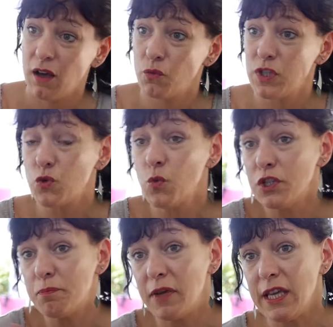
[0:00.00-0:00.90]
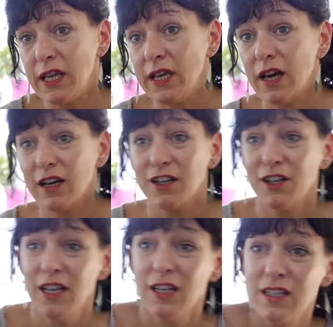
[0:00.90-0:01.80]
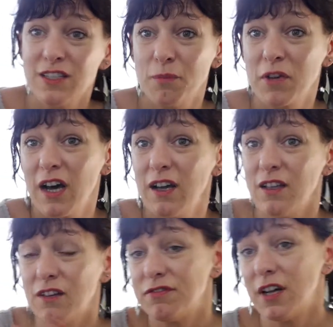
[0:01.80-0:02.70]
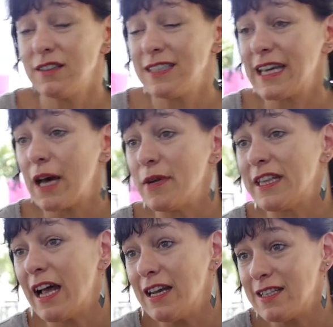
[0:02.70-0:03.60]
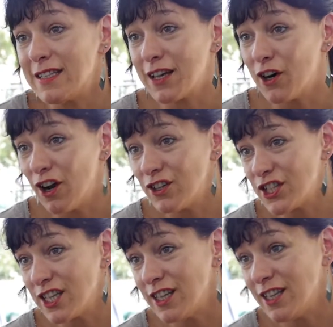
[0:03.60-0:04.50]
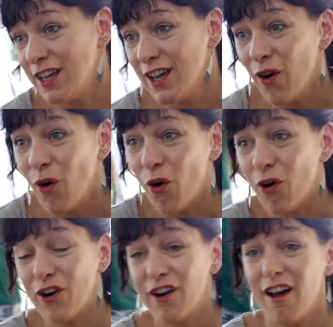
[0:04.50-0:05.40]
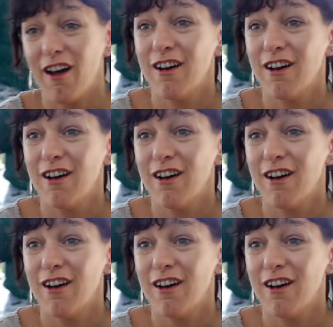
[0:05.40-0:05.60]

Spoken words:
which would be some kind of anti-capitalist ecology or